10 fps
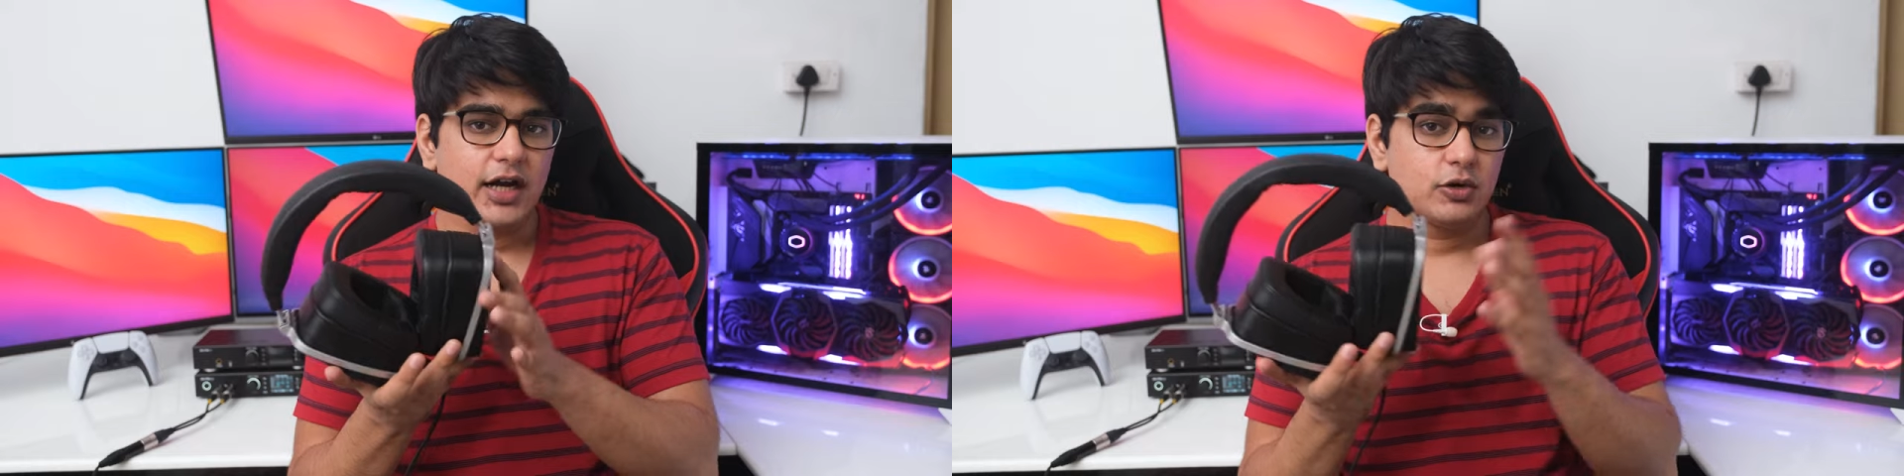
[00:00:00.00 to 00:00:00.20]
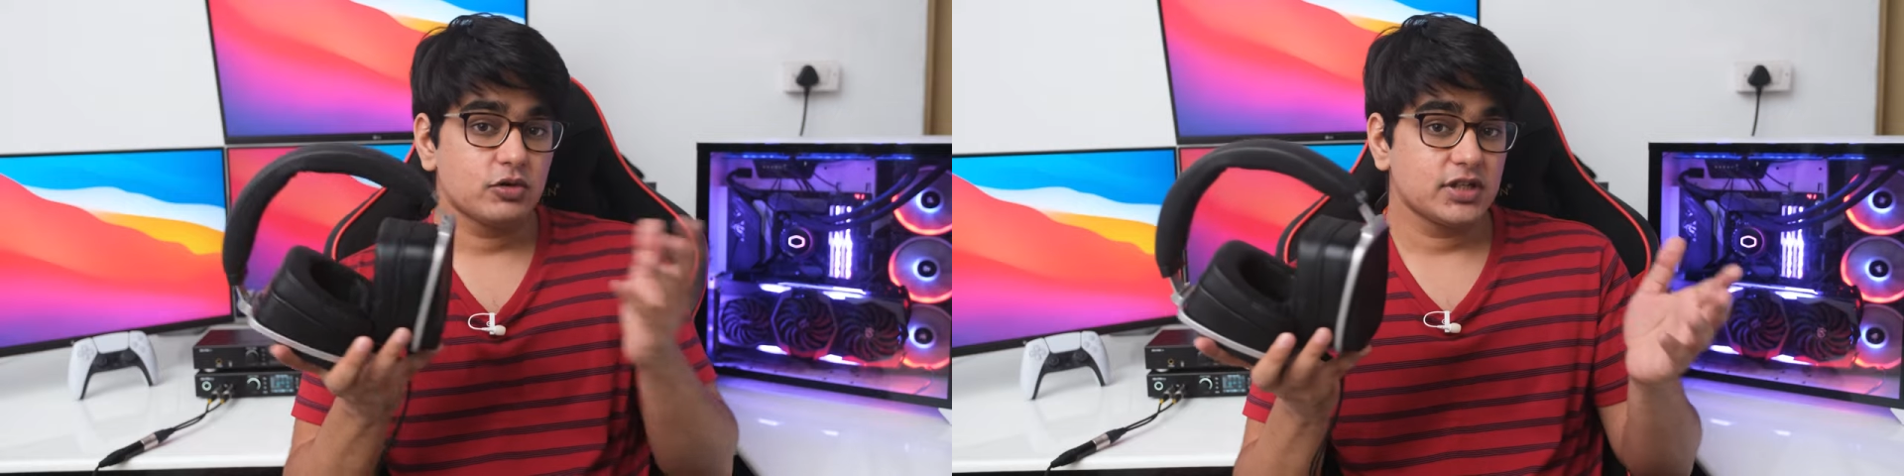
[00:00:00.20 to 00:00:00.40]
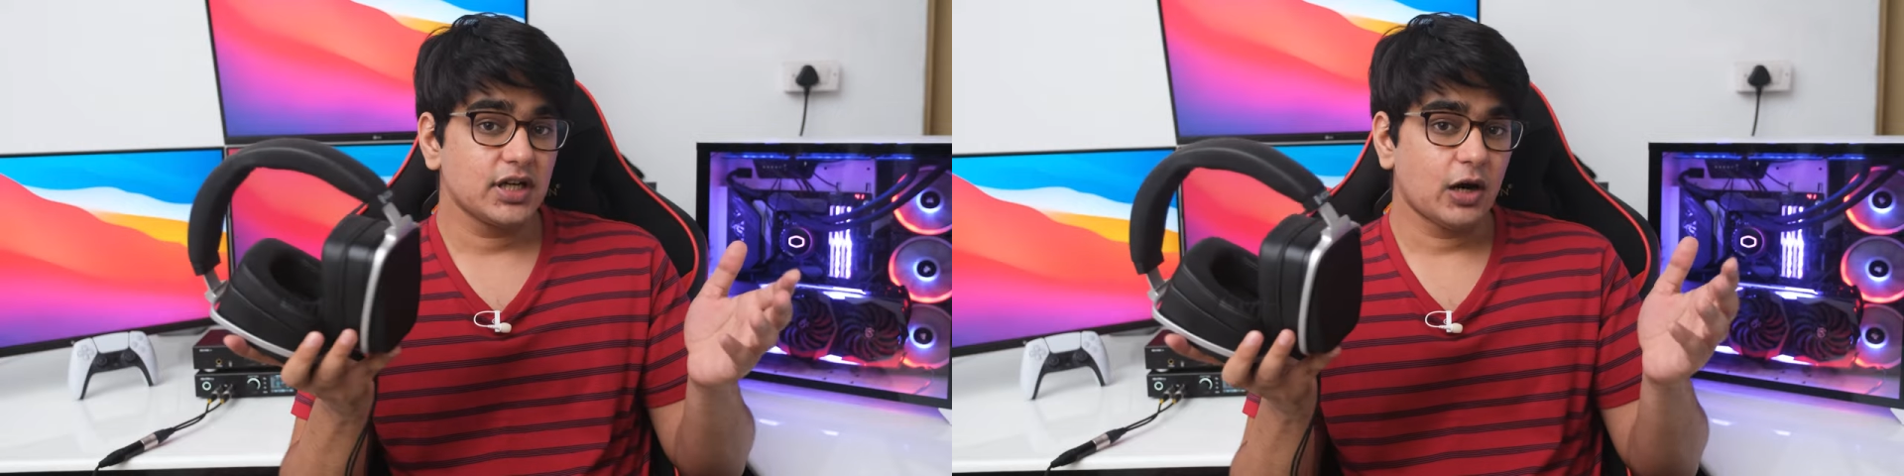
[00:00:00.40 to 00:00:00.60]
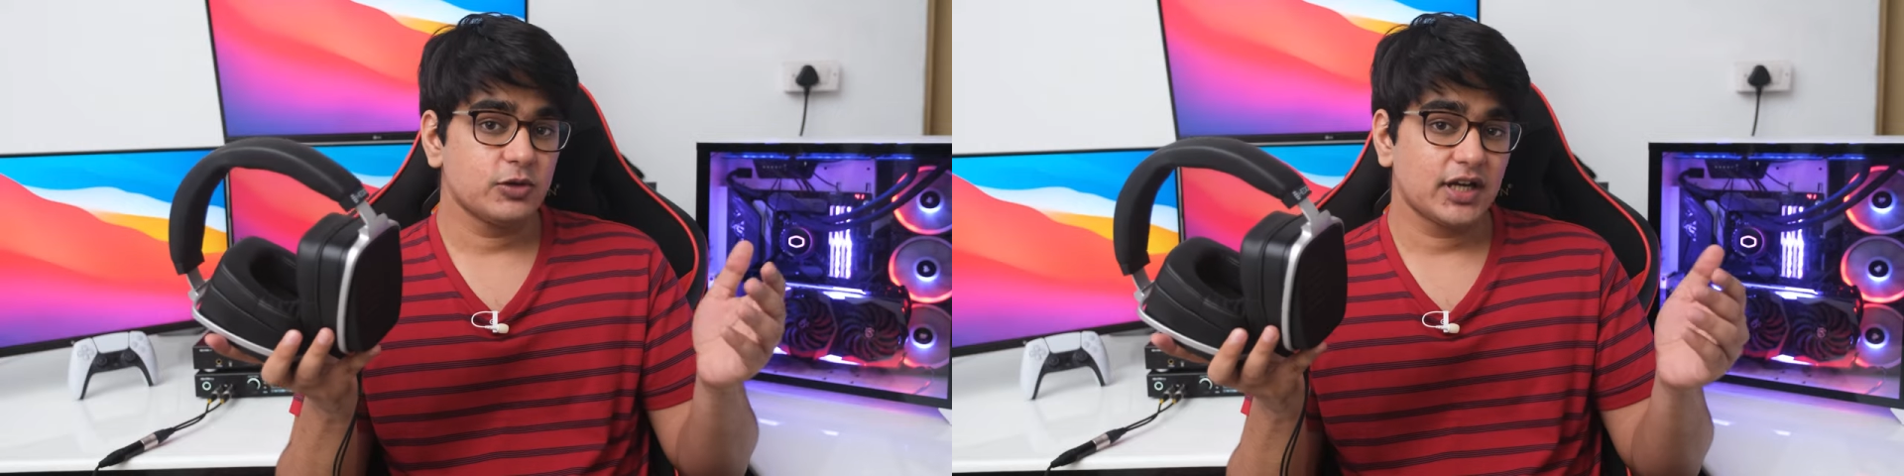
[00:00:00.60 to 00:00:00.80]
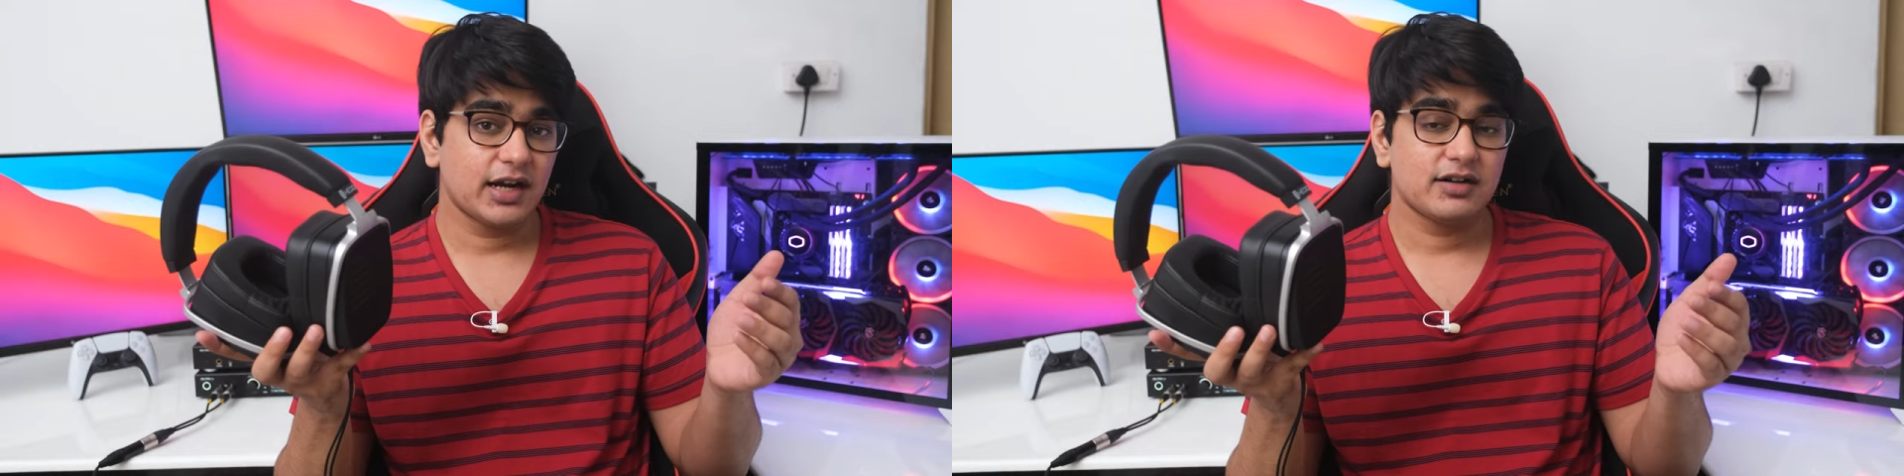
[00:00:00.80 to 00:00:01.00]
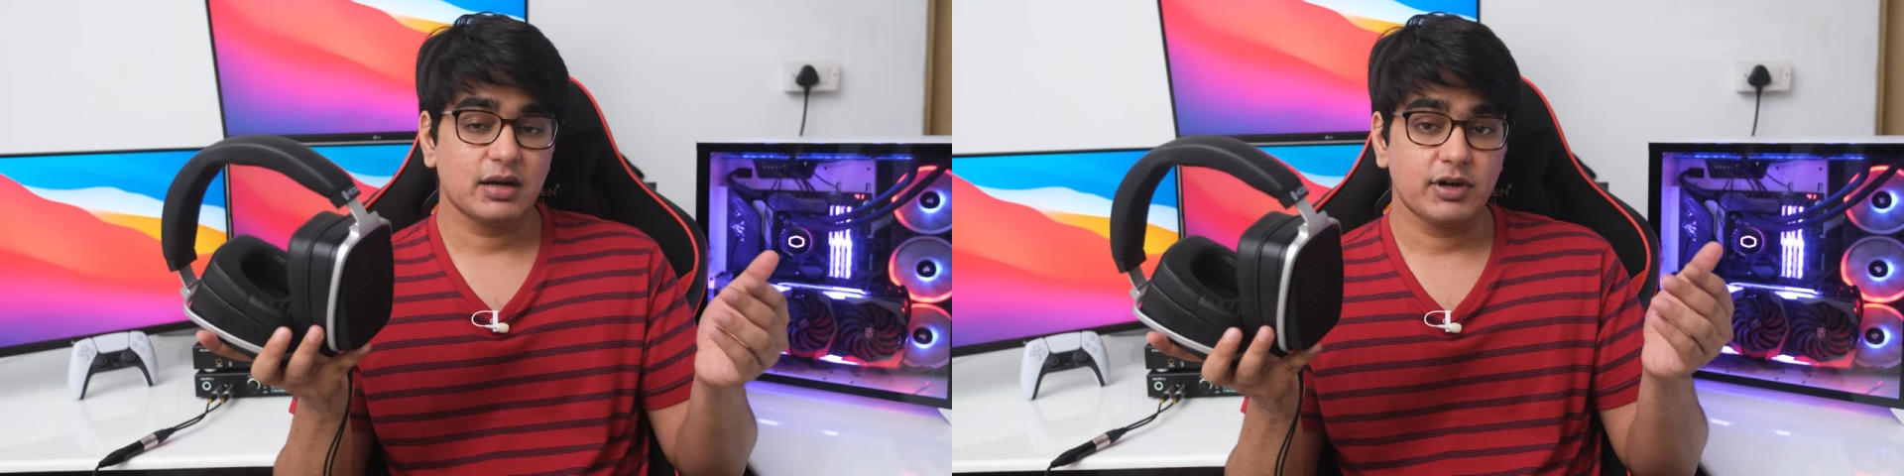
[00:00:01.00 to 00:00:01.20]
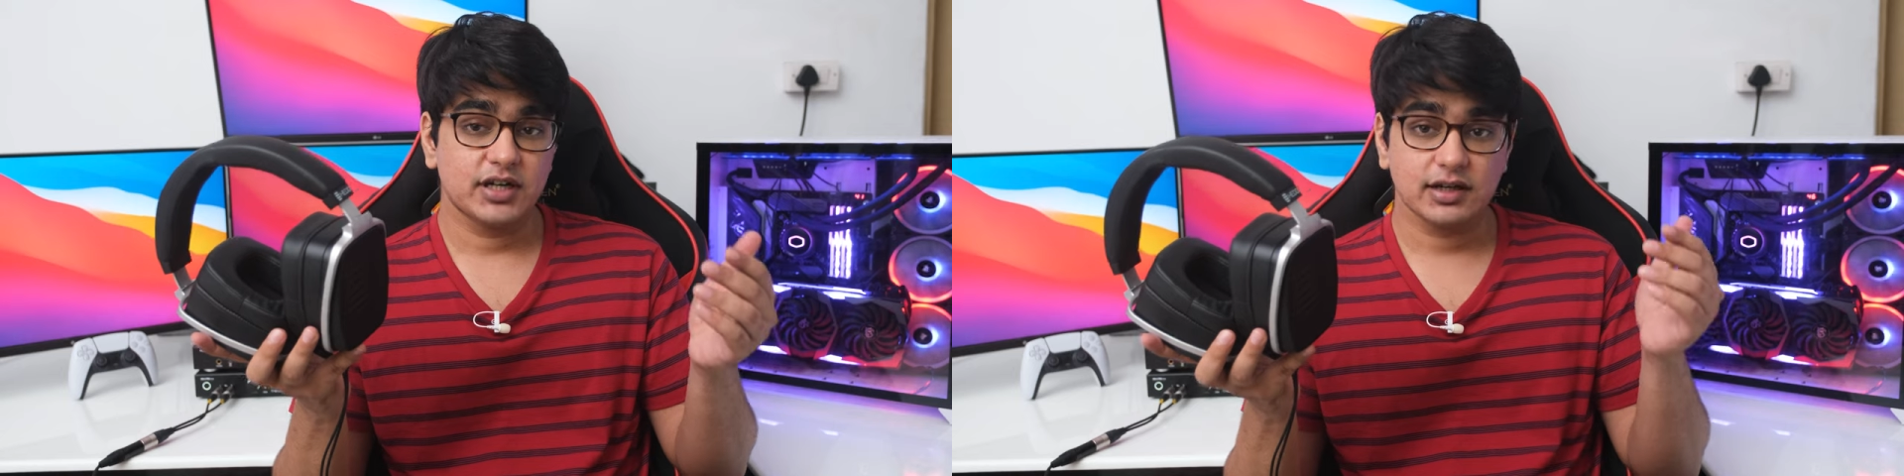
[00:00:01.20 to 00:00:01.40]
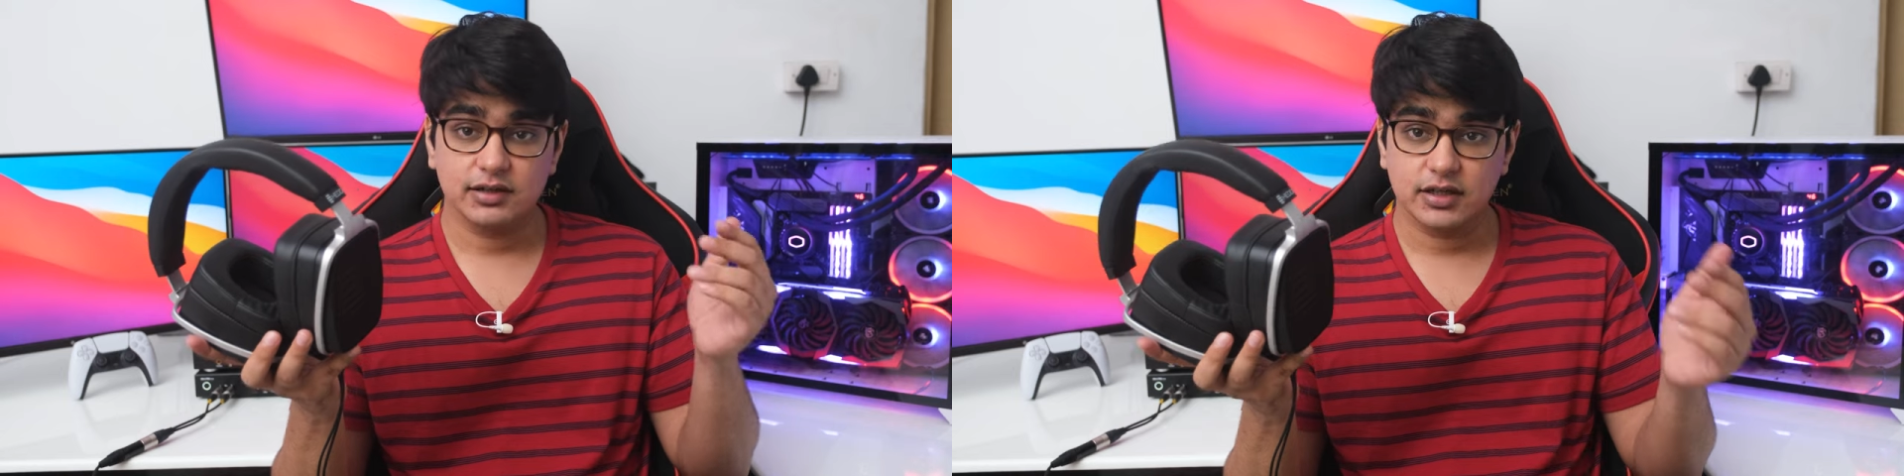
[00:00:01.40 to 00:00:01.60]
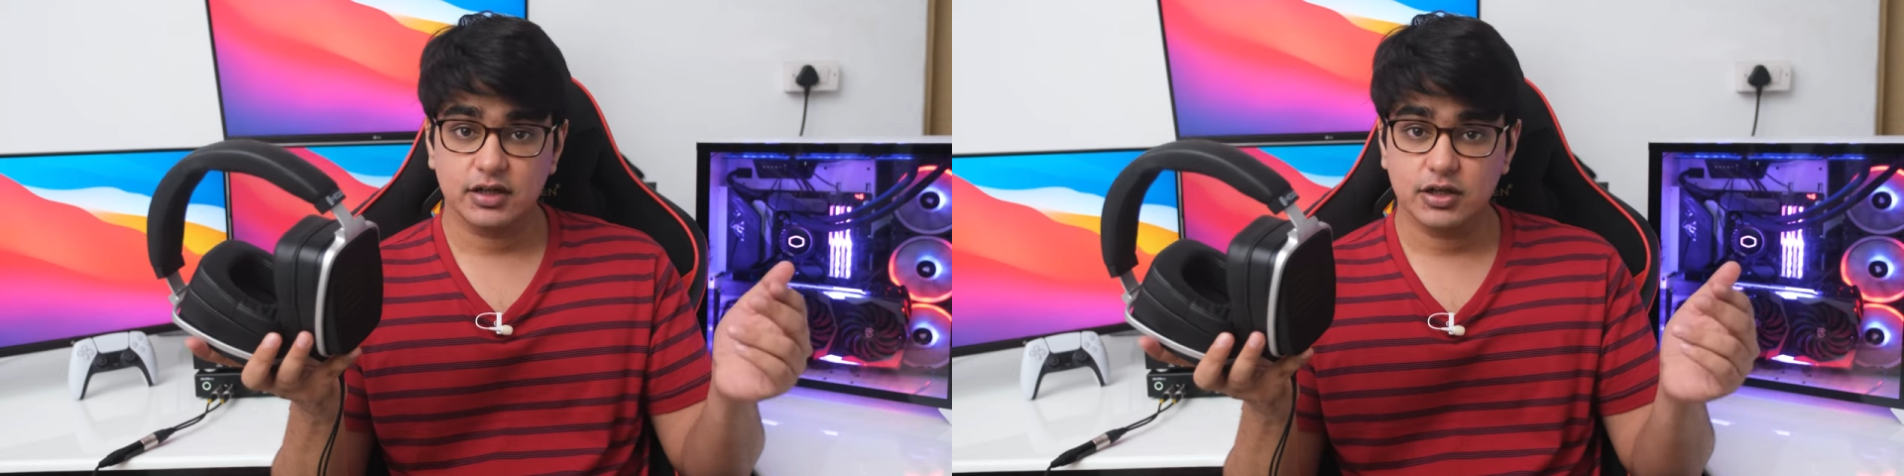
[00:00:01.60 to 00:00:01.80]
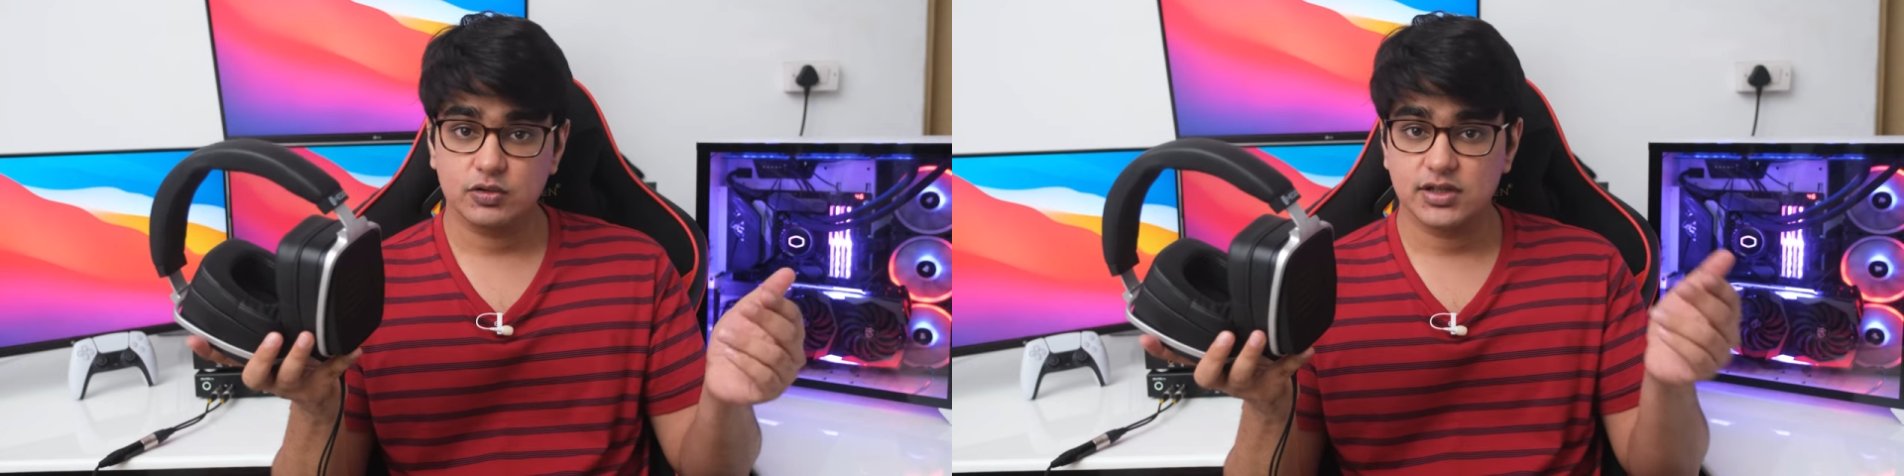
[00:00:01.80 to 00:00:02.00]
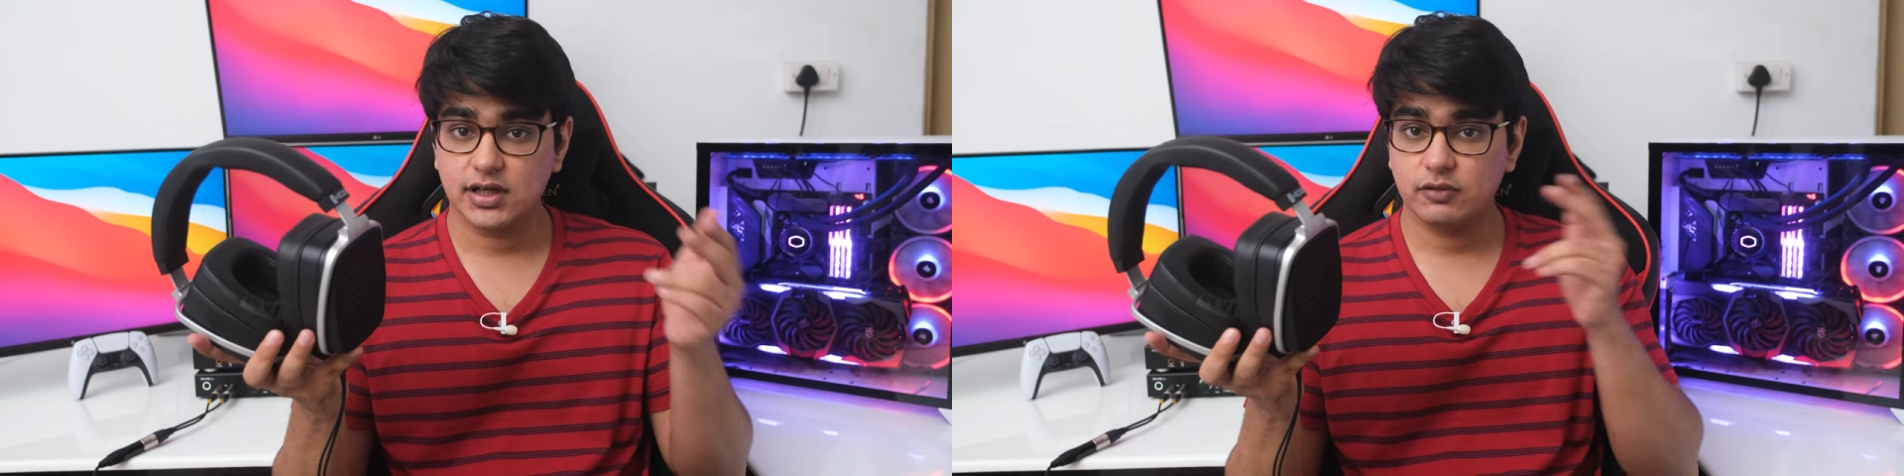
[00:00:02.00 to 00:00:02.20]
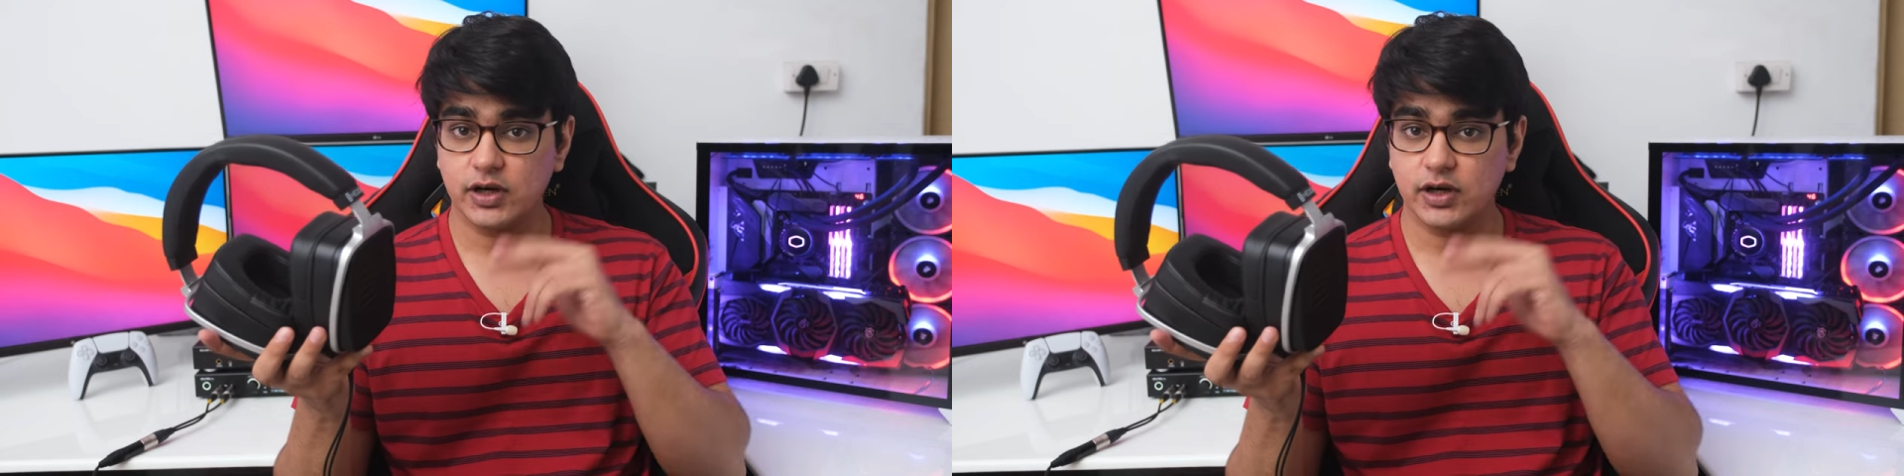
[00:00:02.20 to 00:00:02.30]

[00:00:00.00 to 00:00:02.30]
I don't see how they can dramatically reduce their